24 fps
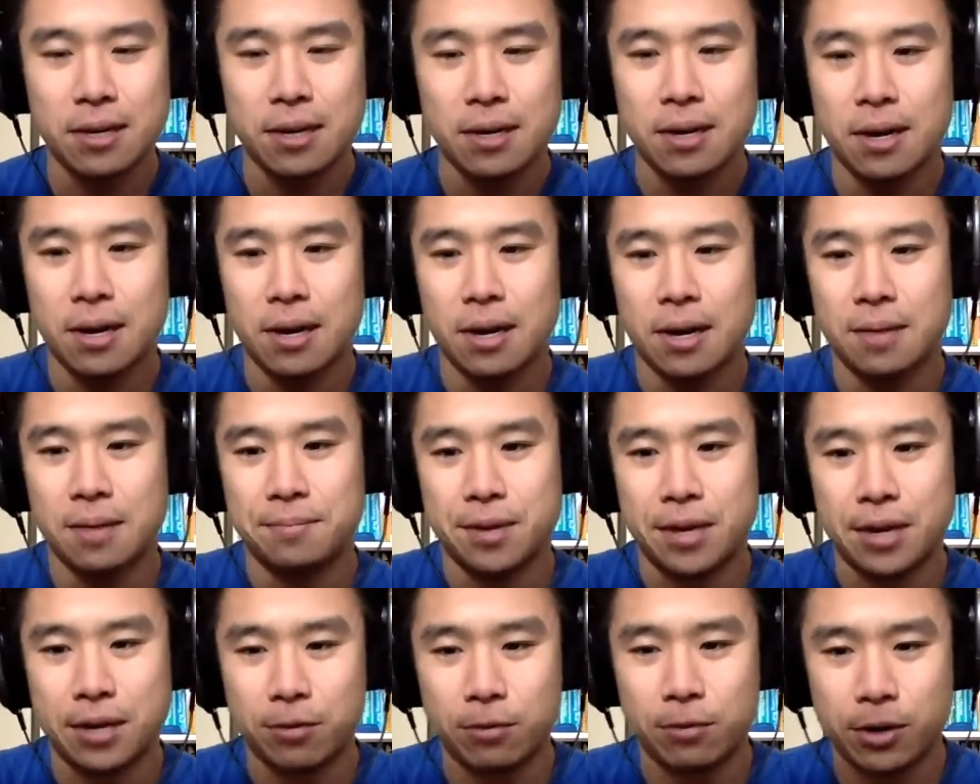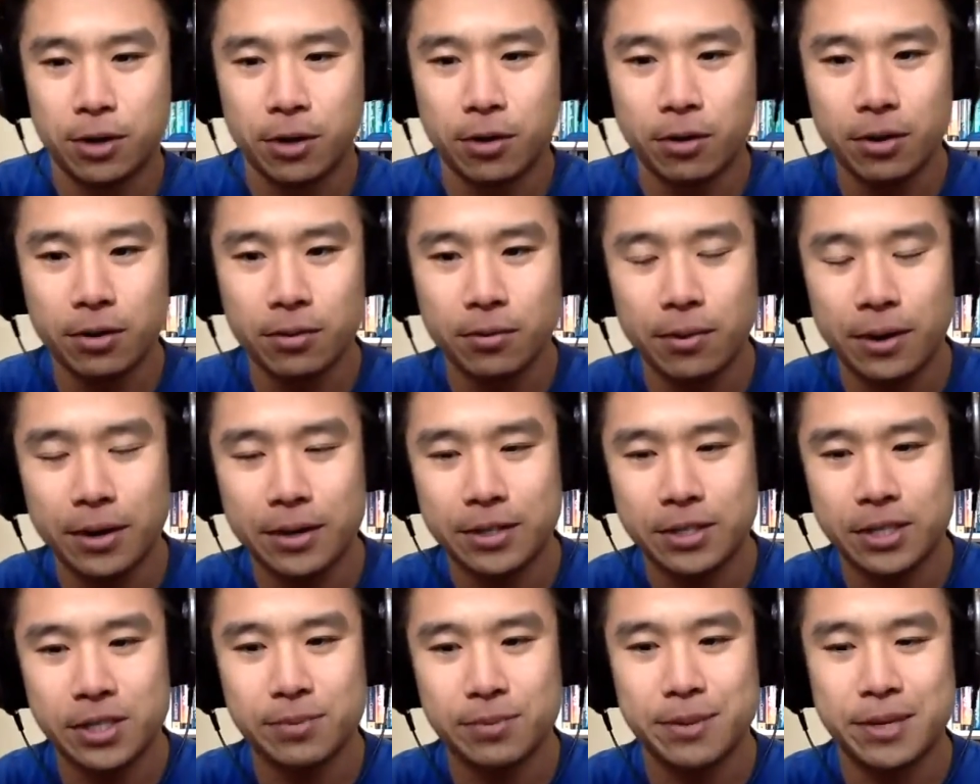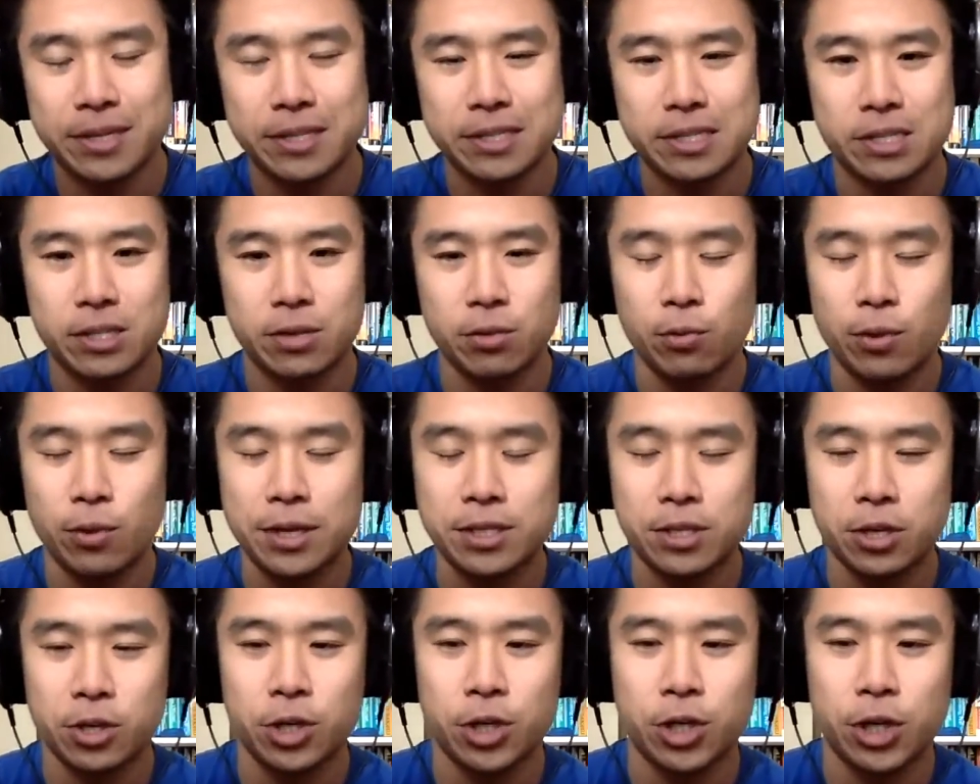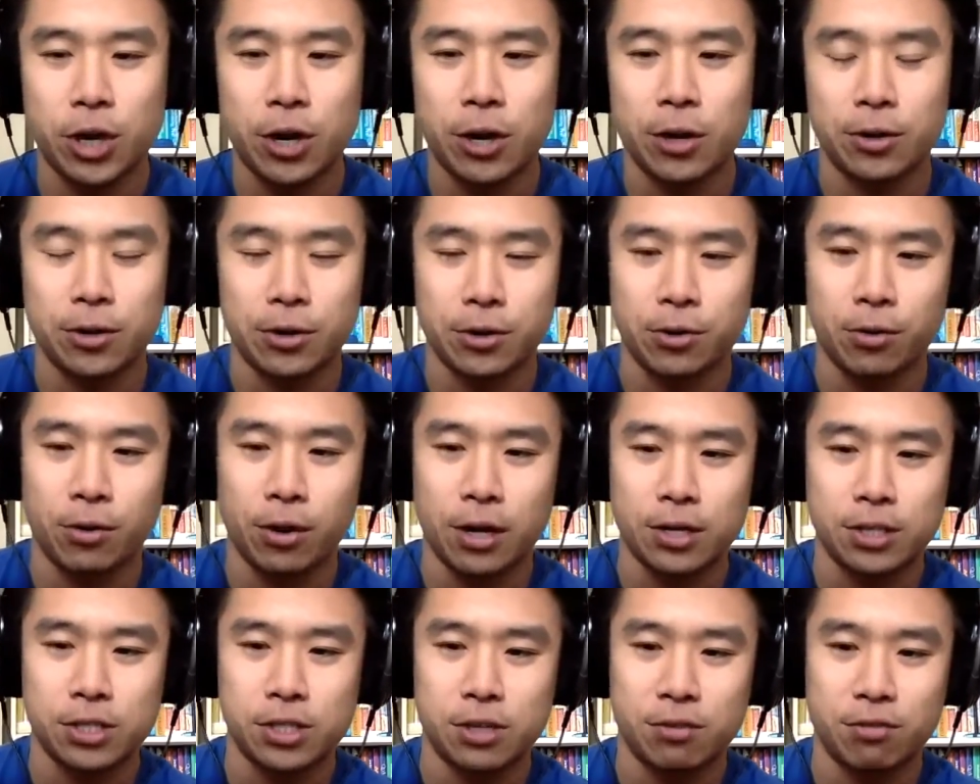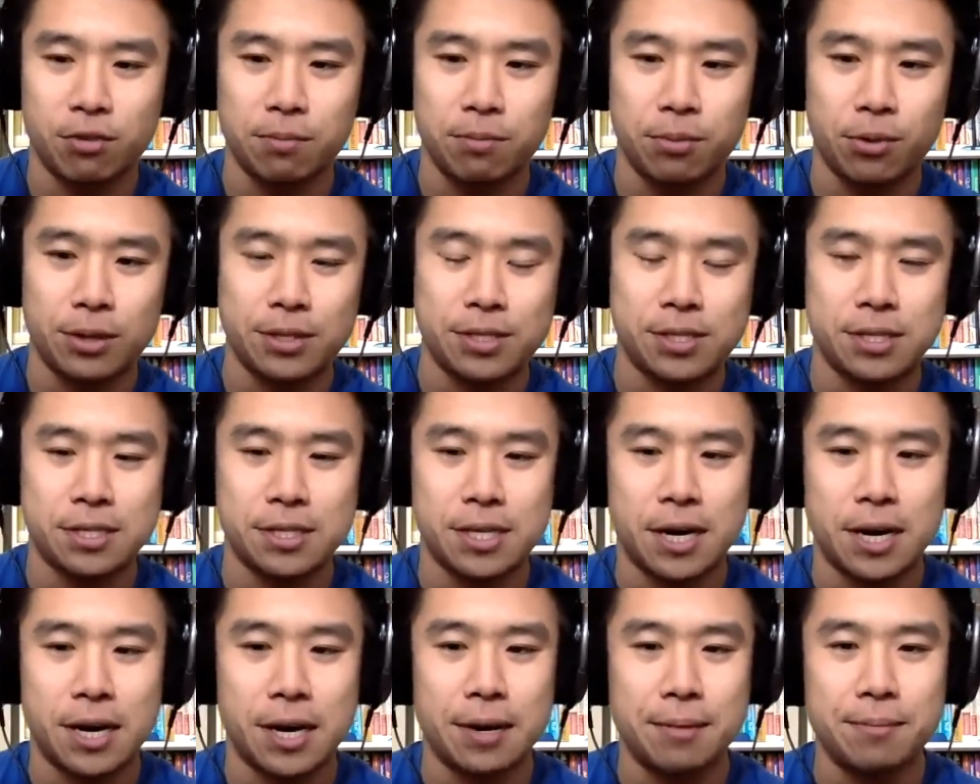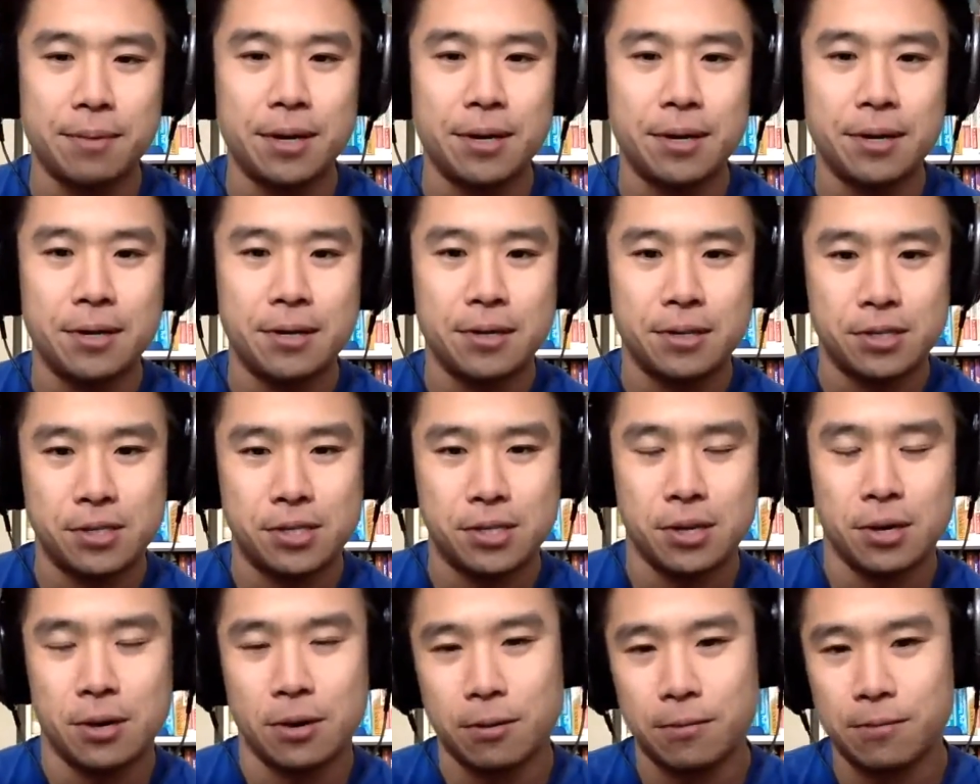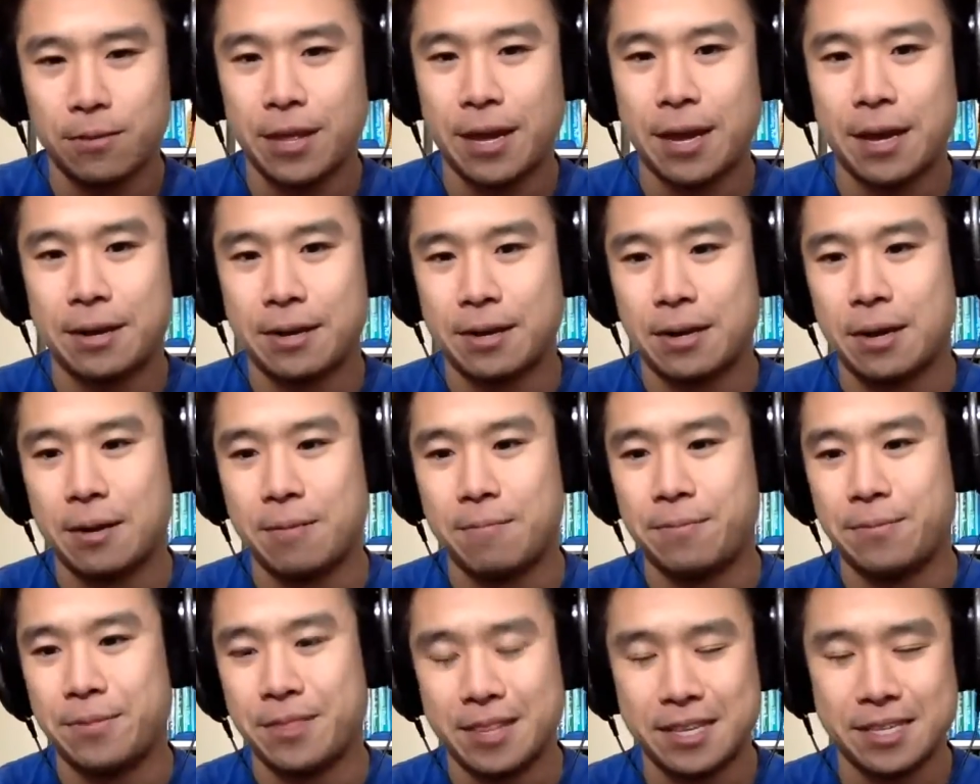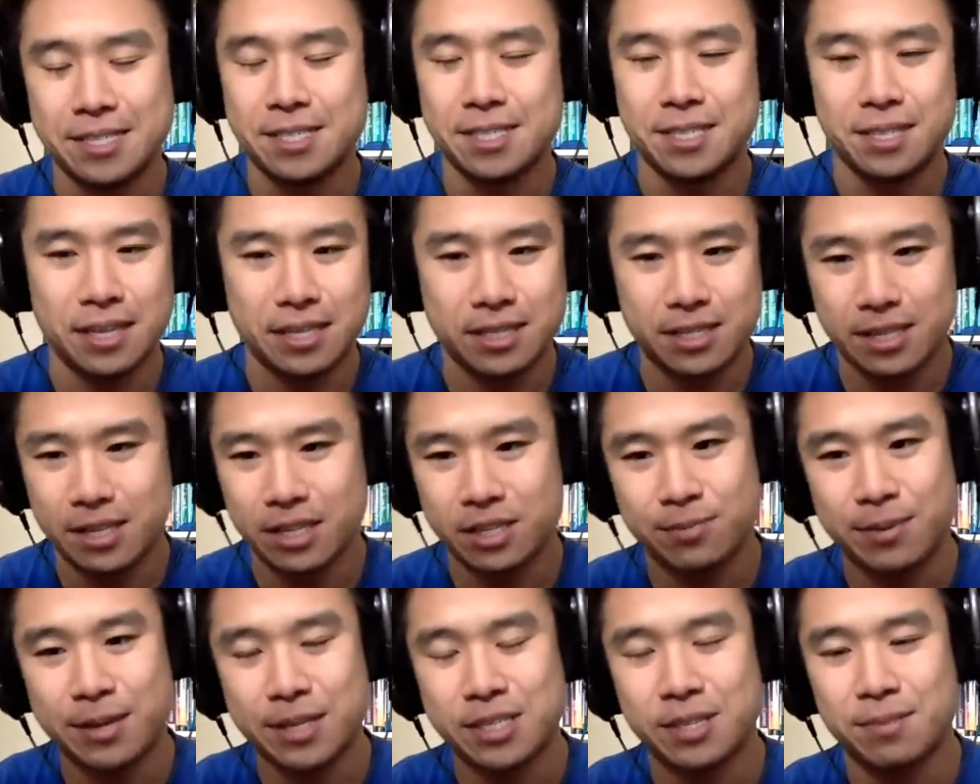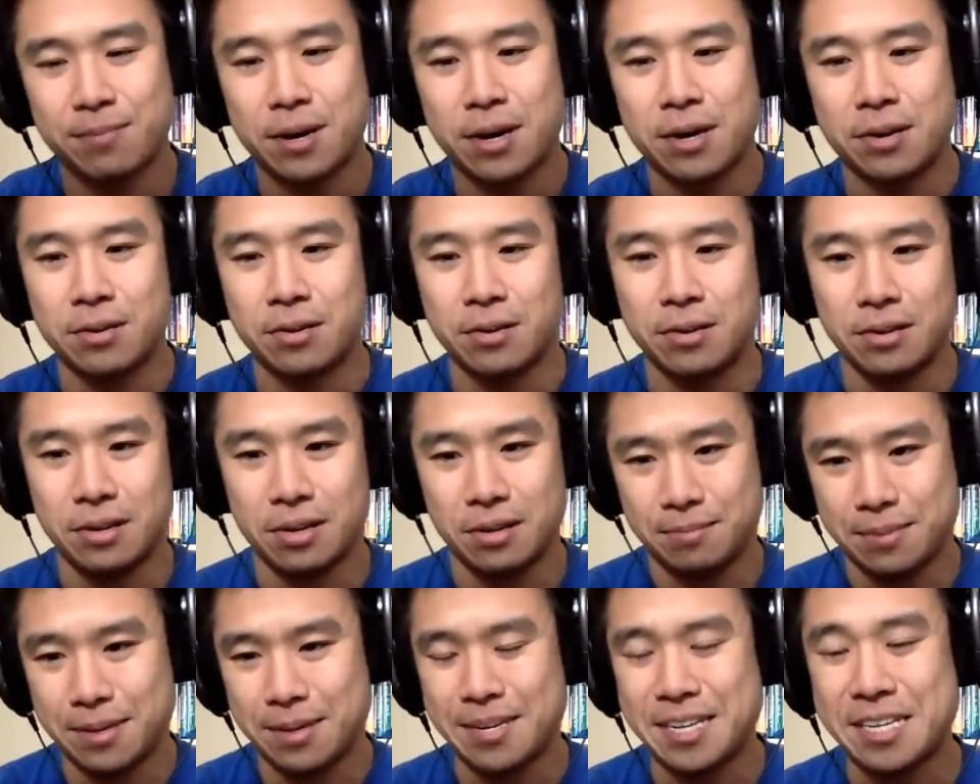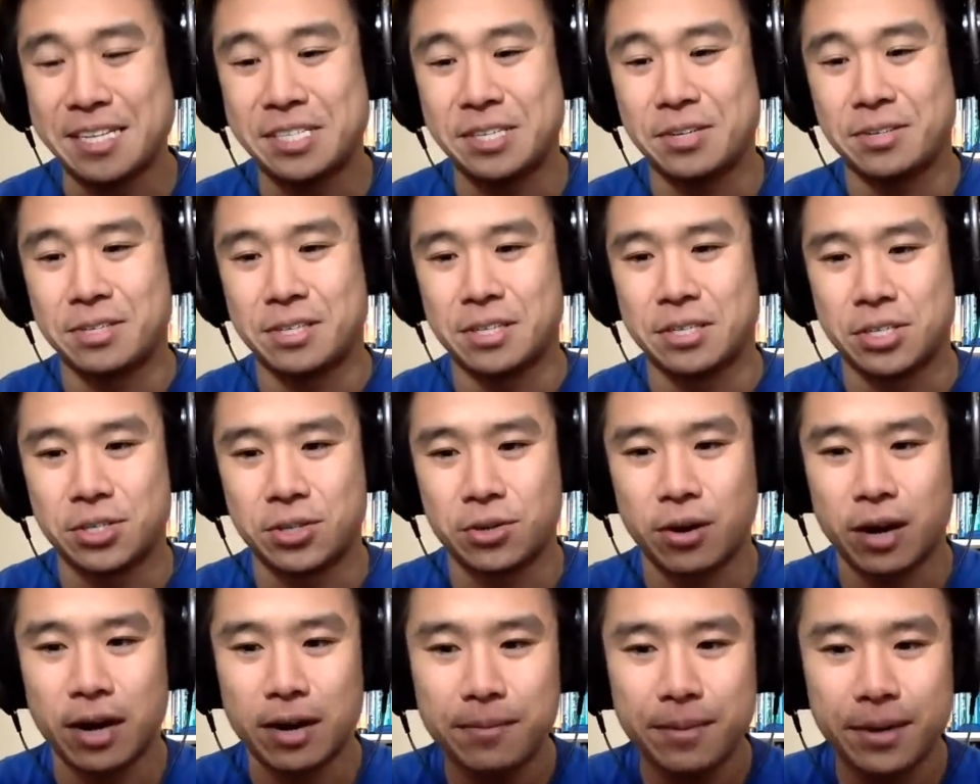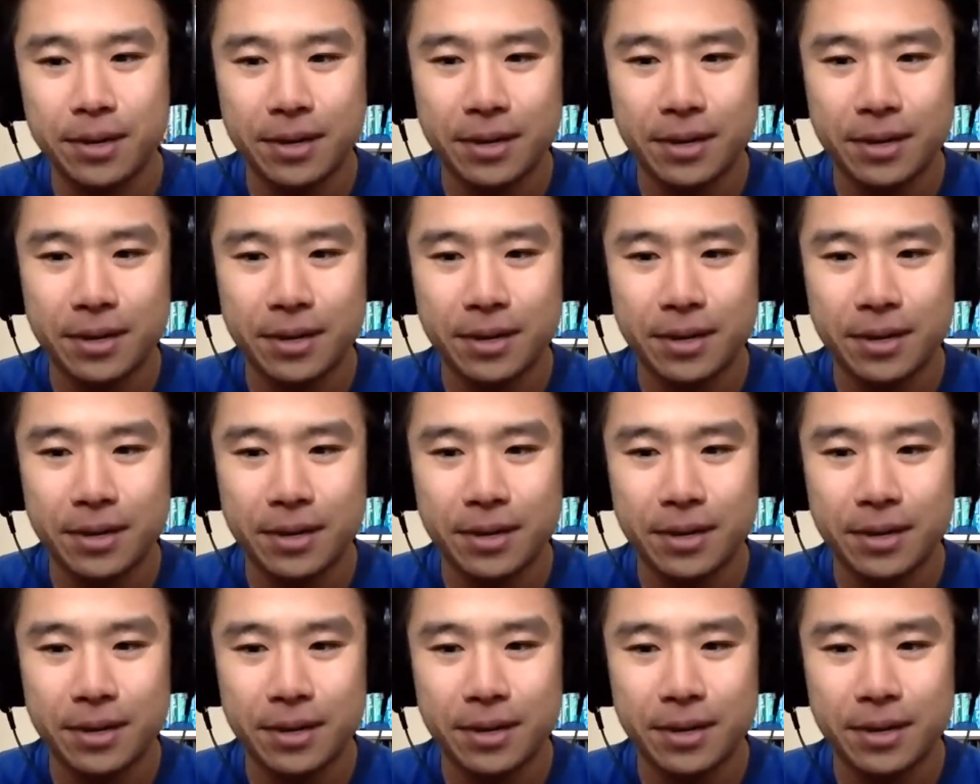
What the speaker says: And a recurrent one just means the weights are shared across different points in time. So that this makes the model a bit easier to describe.